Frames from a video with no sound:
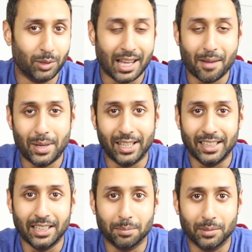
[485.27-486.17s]
without
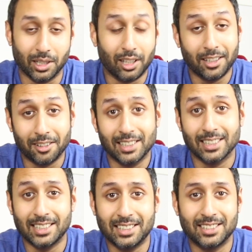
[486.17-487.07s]
petting him earlier in
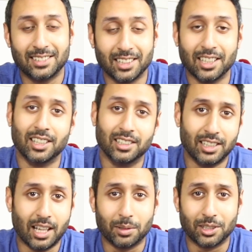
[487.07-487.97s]
the season,
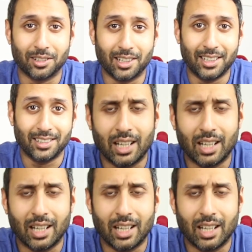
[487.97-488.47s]
so that was alright.